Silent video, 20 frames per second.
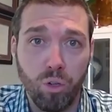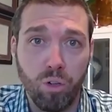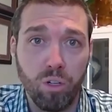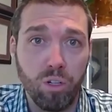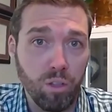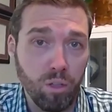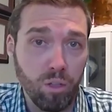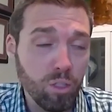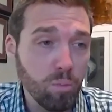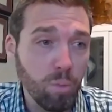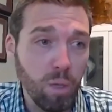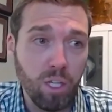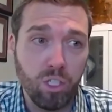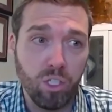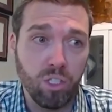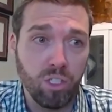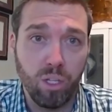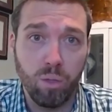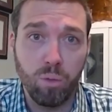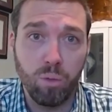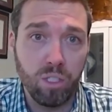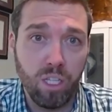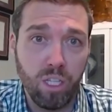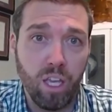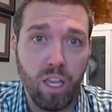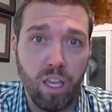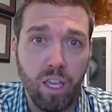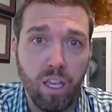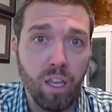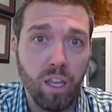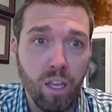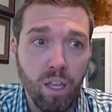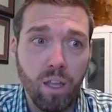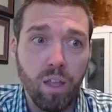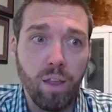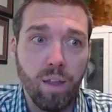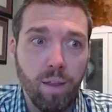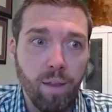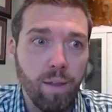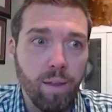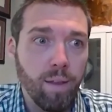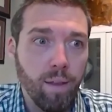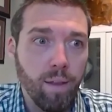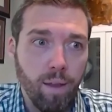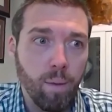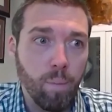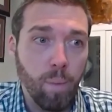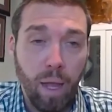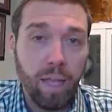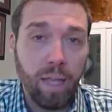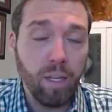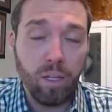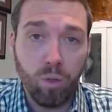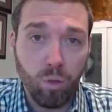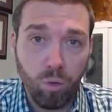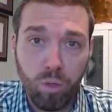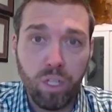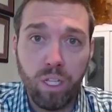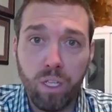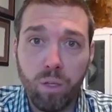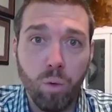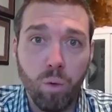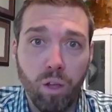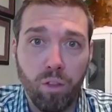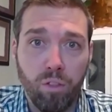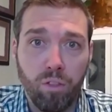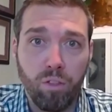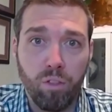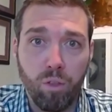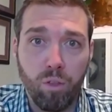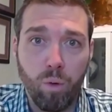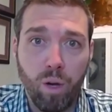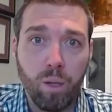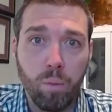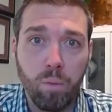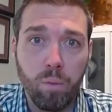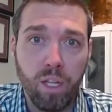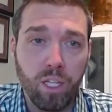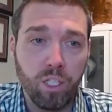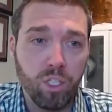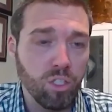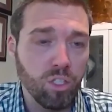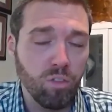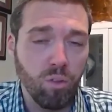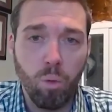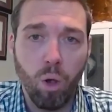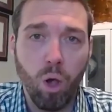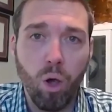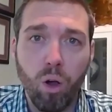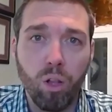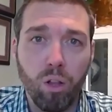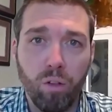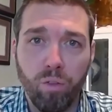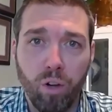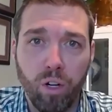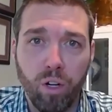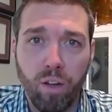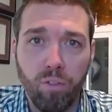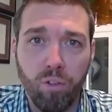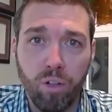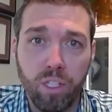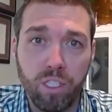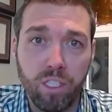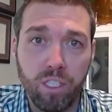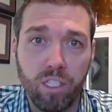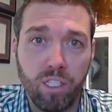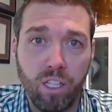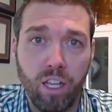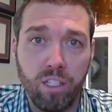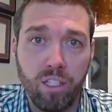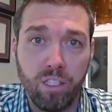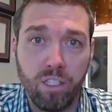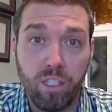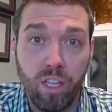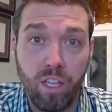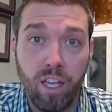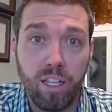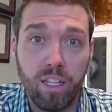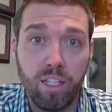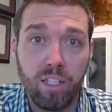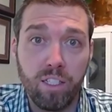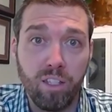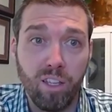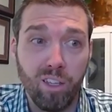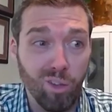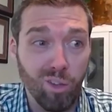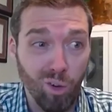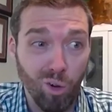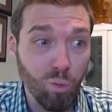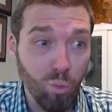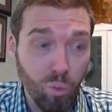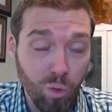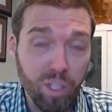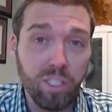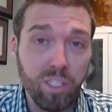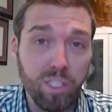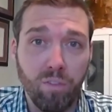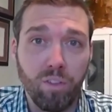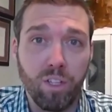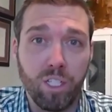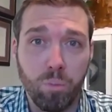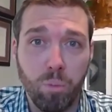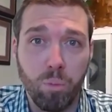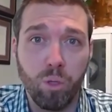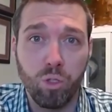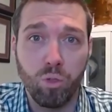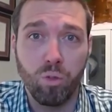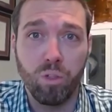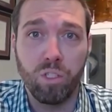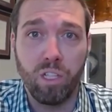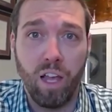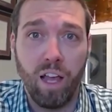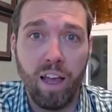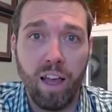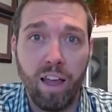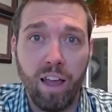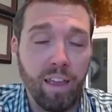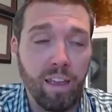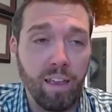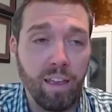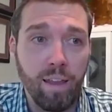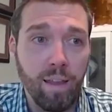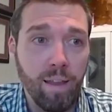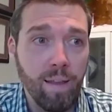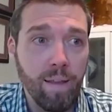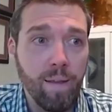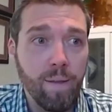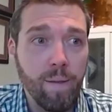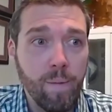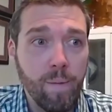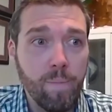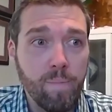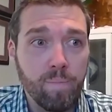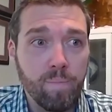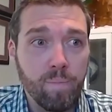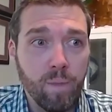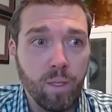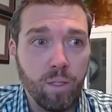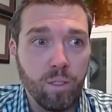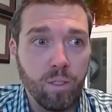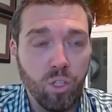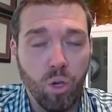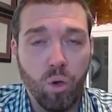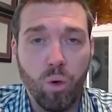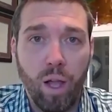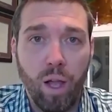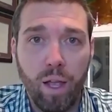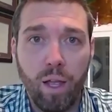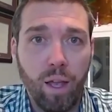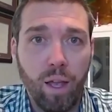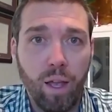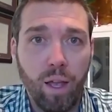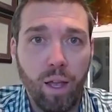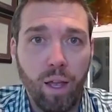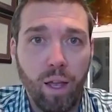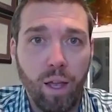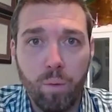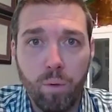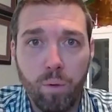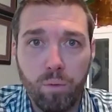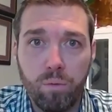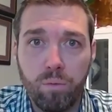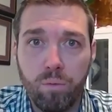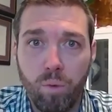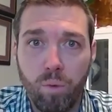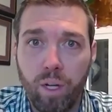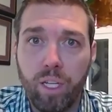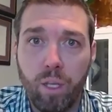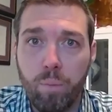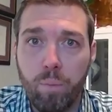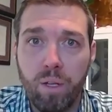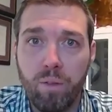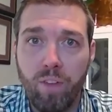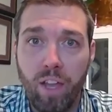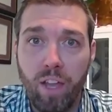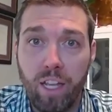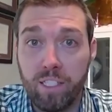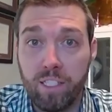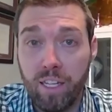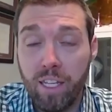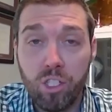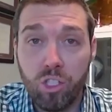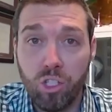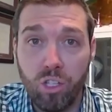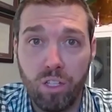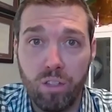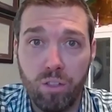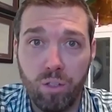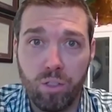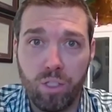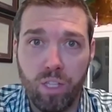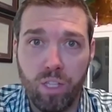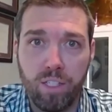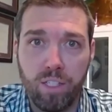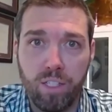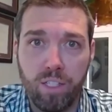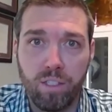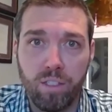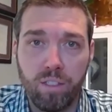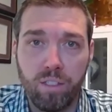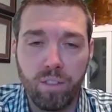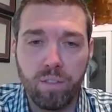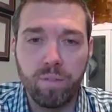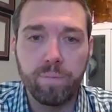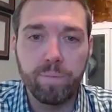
And to those patients, I would say, I agree with the recommendations from all of our governing societies that your risk of exposure is high. So I would recommend vaccination in those cases.